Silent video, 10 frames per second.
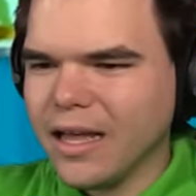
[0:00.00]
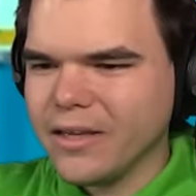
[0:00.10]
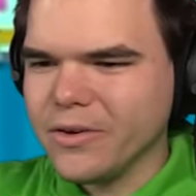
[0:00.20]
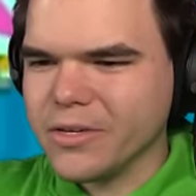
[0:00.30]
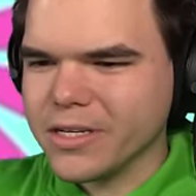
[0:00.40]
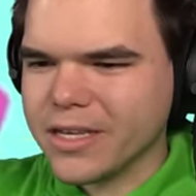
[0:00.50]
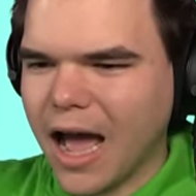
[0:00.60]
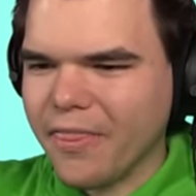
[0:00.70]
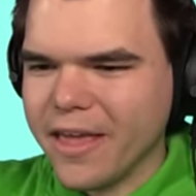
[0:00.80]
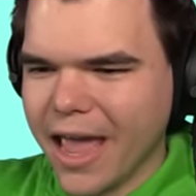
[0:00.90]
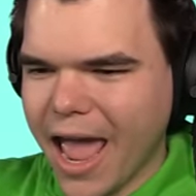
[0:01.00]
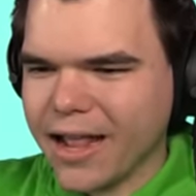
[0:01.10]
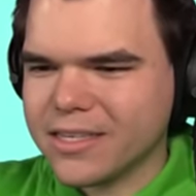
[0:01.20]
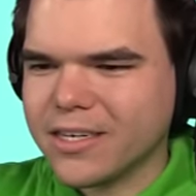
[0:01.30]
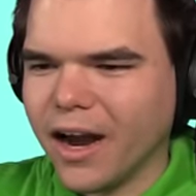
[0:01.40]
You just got the
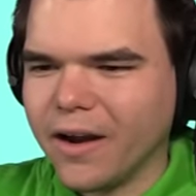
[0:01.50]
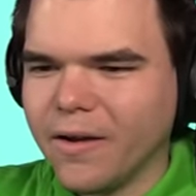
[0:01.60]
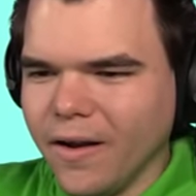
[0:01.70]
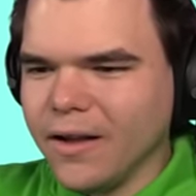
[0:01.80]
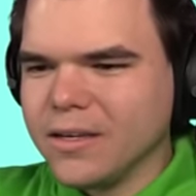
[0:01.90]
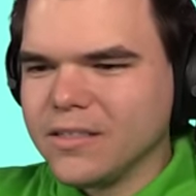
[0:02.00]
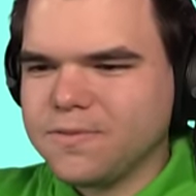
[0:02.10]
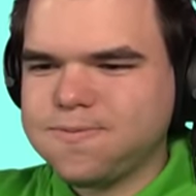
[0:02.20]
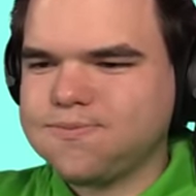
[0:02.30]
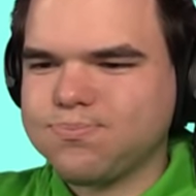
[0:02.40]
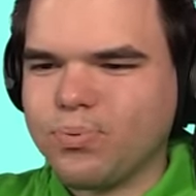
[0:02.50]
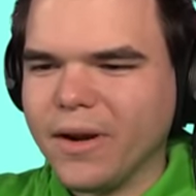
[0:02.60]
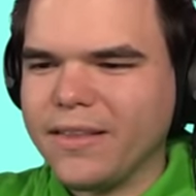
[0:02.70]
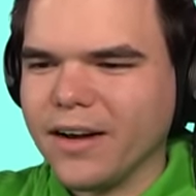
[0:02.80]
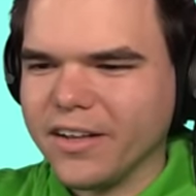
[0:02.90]
answer
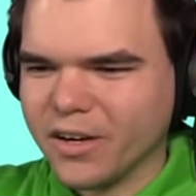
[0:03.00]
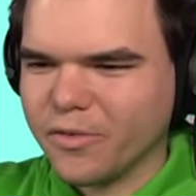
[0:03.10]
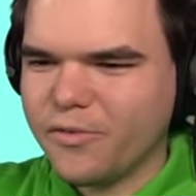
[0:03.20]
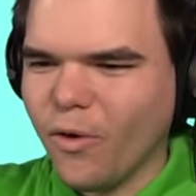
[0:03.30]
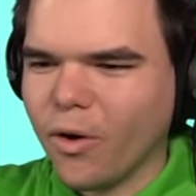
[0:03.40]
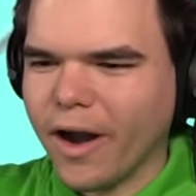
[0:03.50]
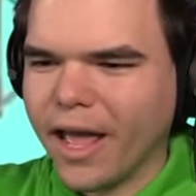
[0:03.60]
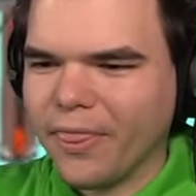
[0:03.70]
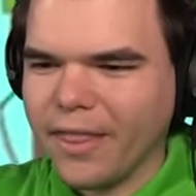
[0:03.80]
printed on your forehead